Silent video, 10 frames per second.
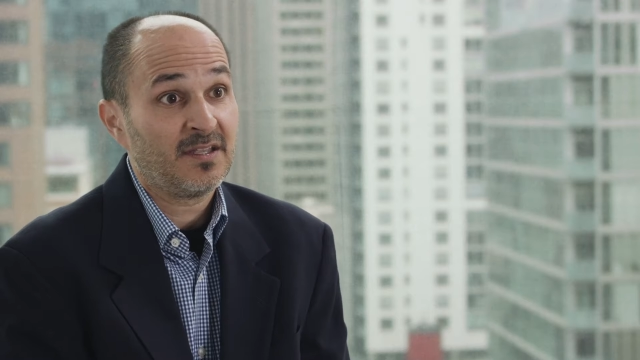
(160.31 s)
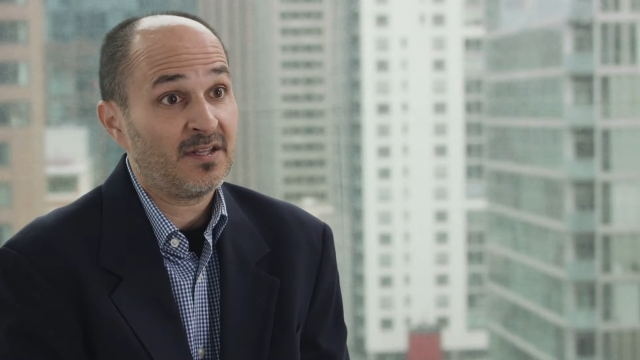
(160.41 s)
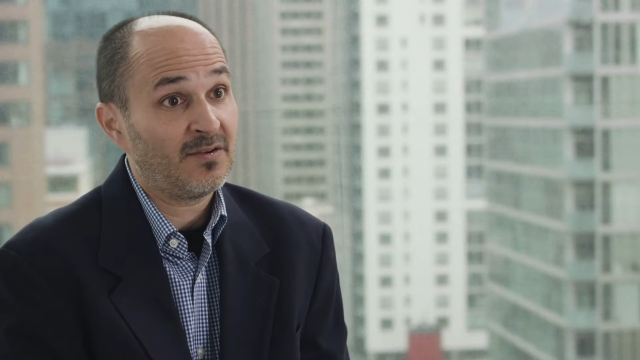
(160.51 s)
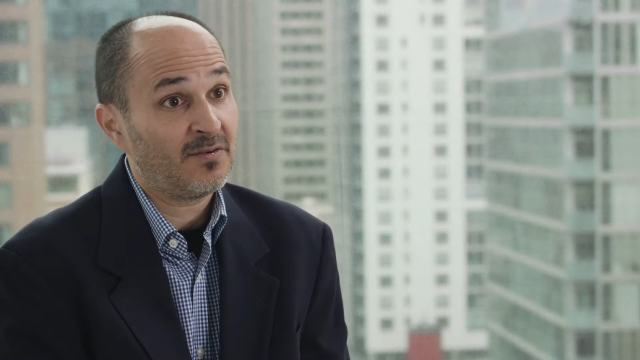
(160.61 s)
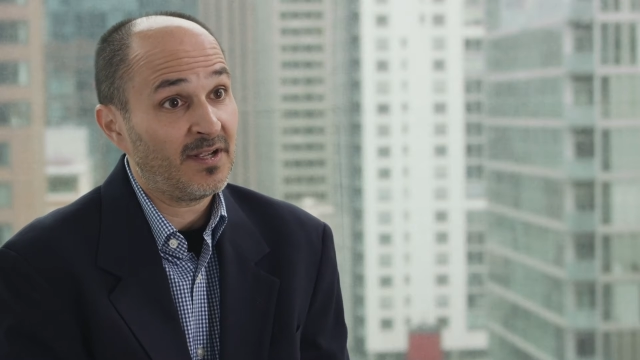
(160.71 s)

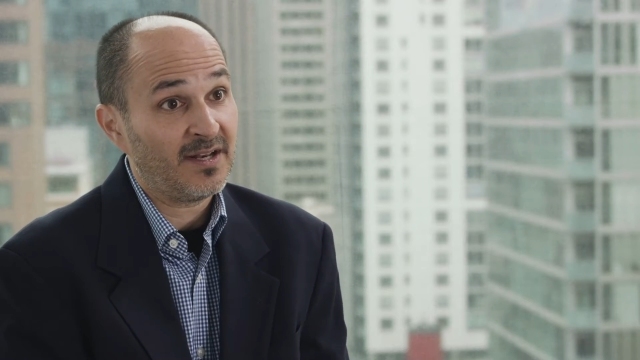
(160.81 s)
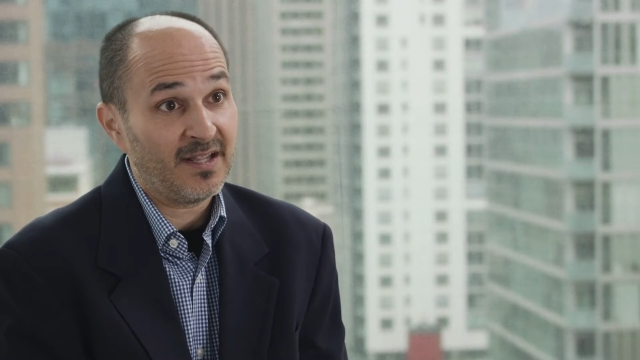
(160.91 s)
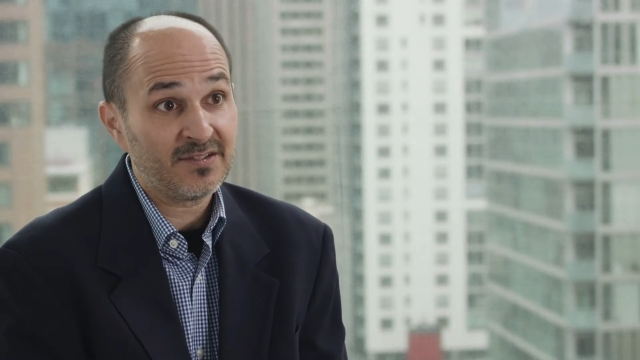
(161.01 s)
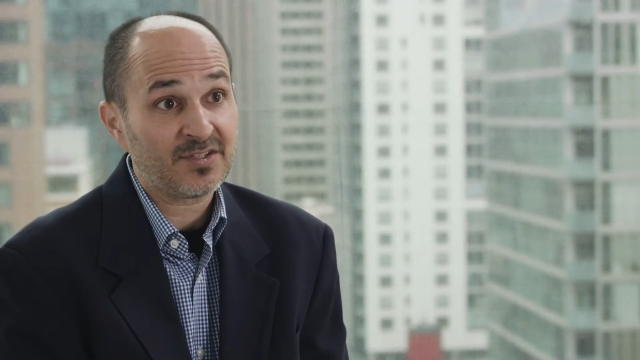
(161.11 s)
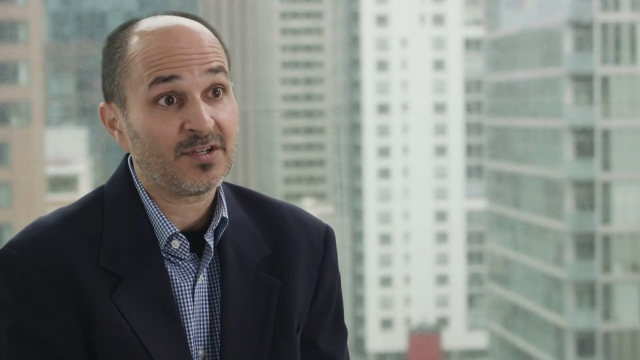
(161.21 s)
an
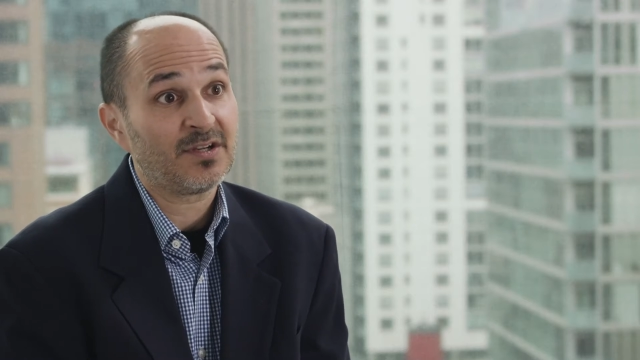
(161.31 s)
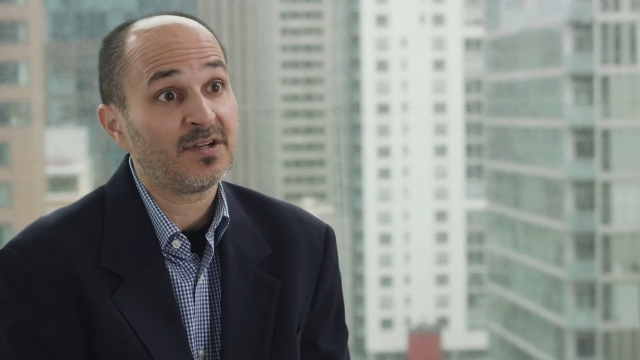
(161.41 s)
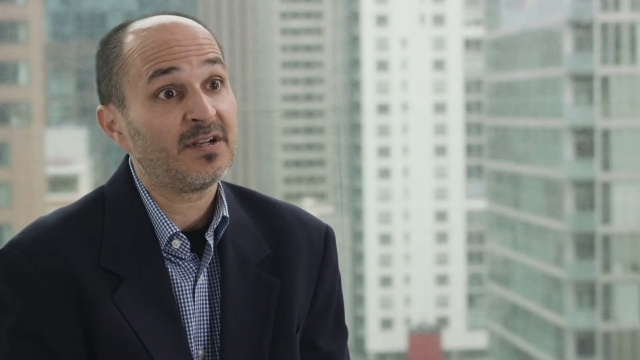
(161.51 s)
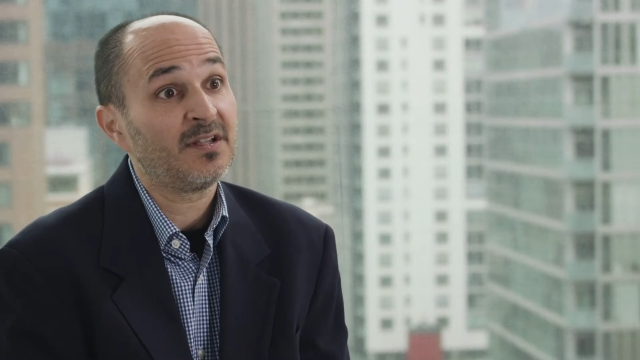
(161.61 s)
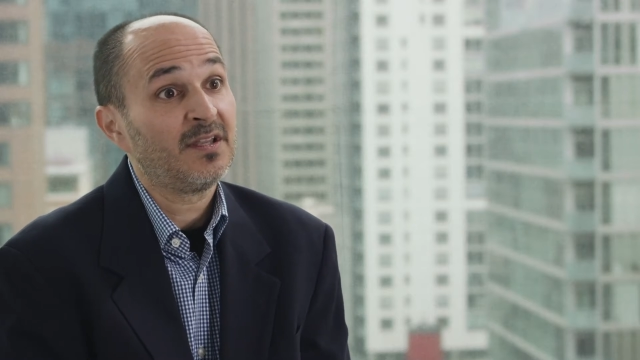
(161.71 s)

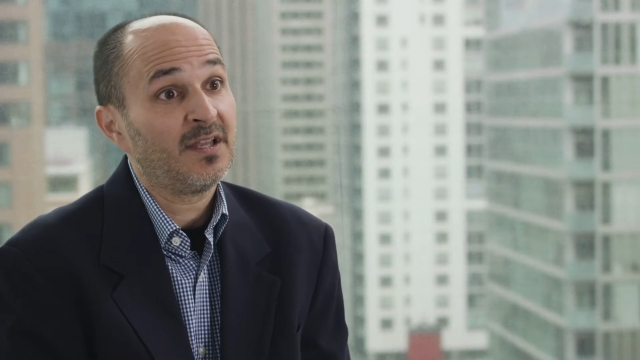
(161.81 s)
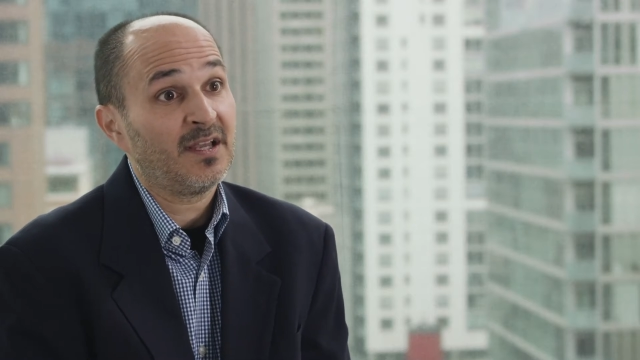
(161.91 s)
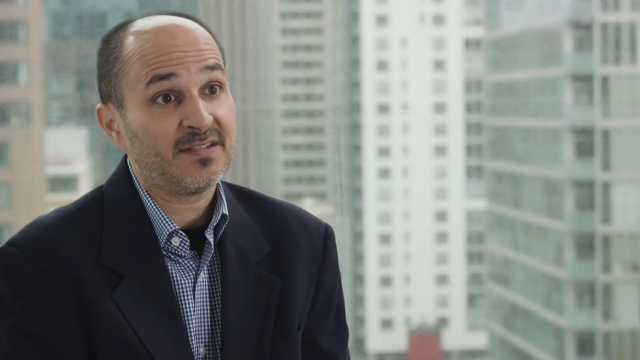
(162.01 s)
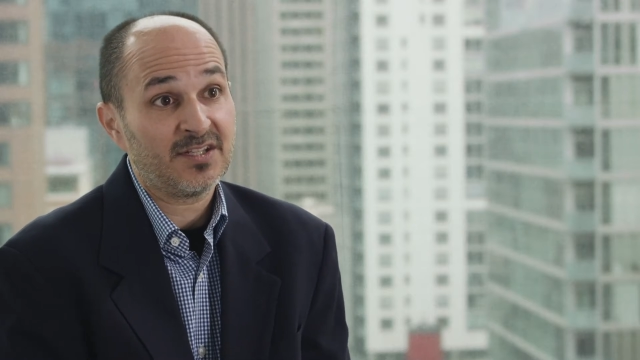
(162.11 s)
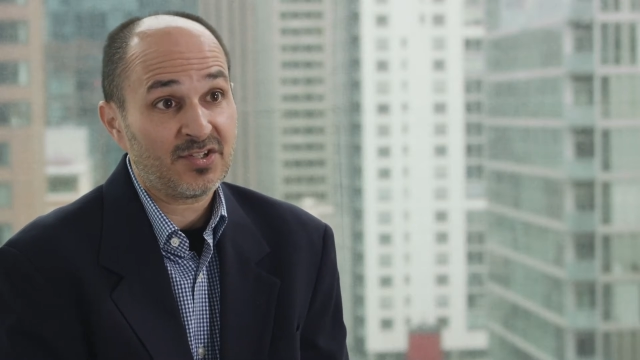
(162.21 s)
intern,
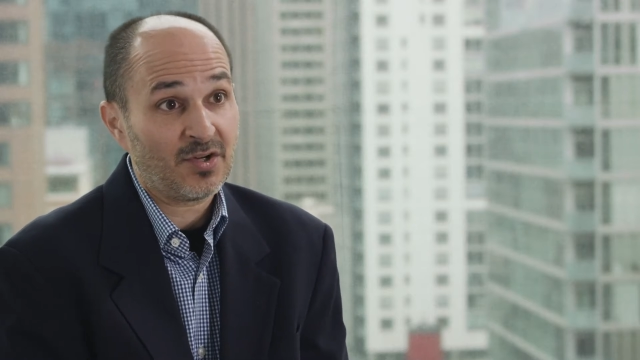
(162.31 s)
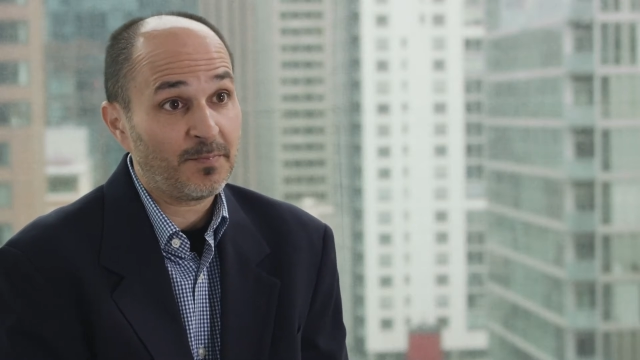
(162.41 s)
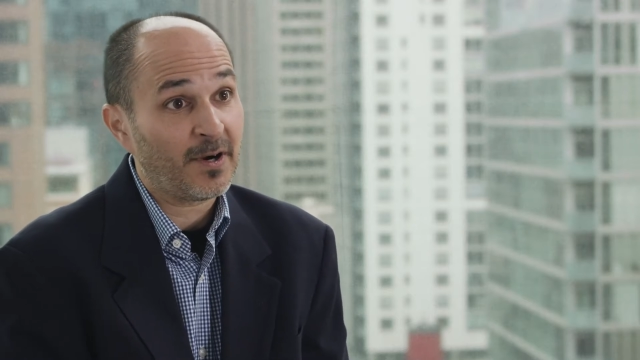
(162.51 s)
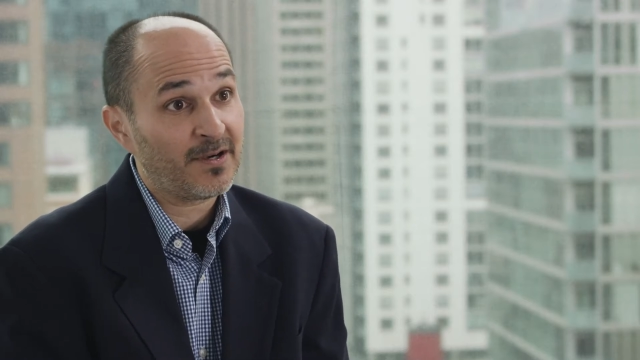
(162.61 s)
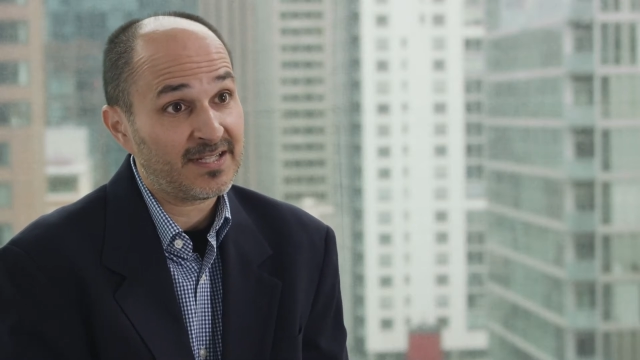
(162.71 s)
additional
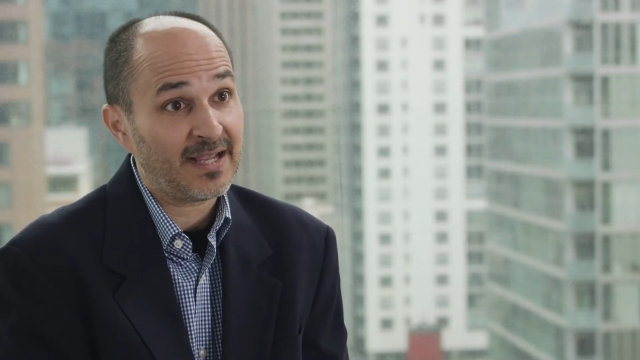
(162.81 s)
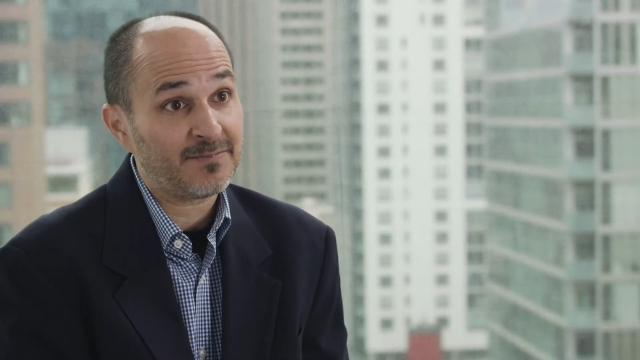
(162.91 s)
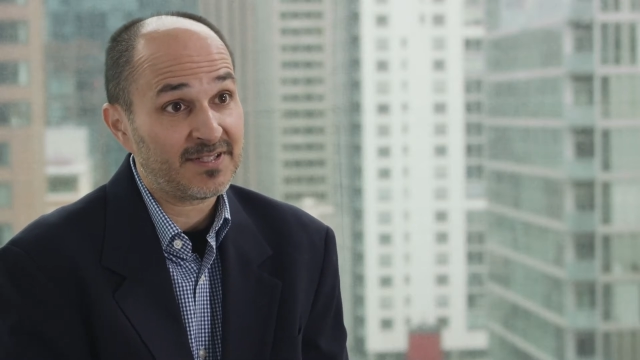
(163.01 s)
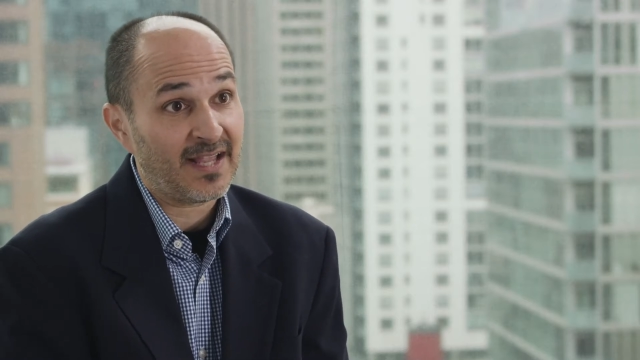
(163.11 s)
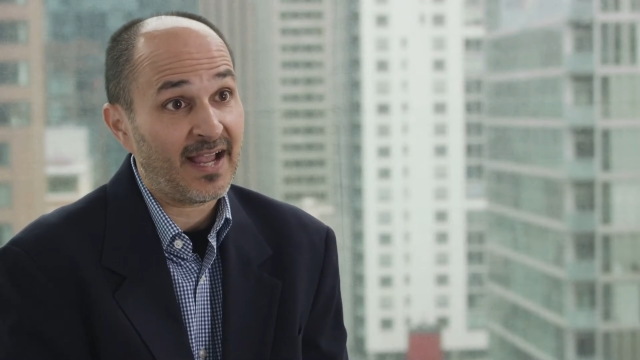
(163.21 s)

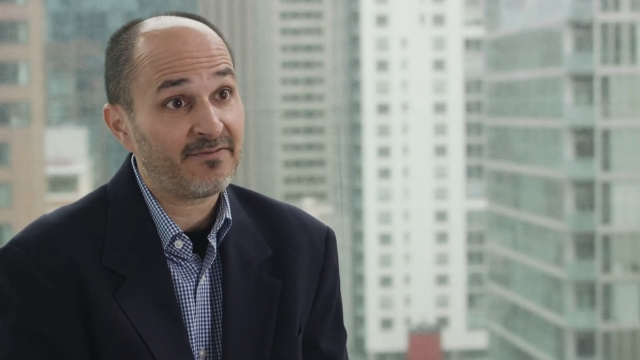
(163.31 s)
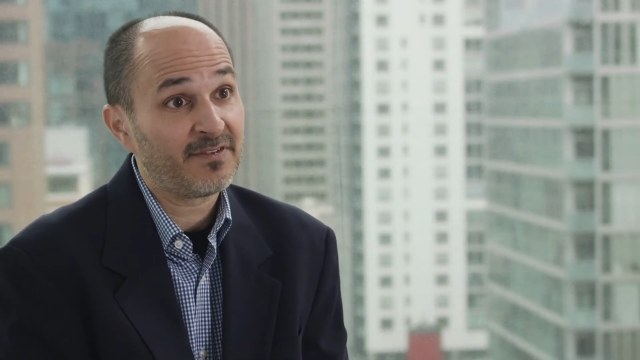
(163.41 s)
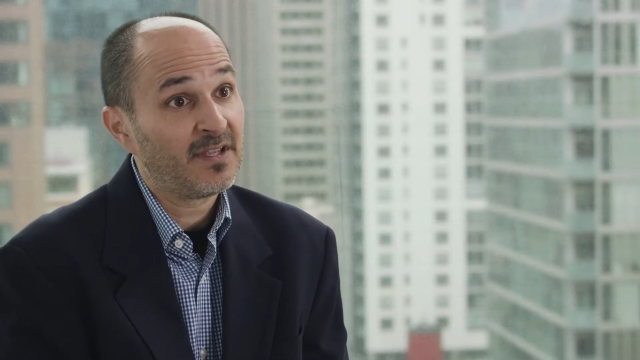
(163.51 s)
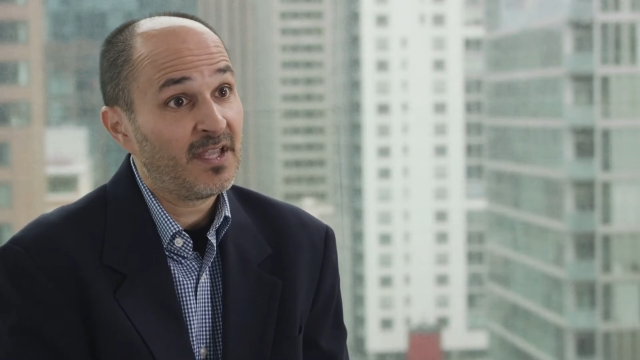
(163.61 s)
part-time staff,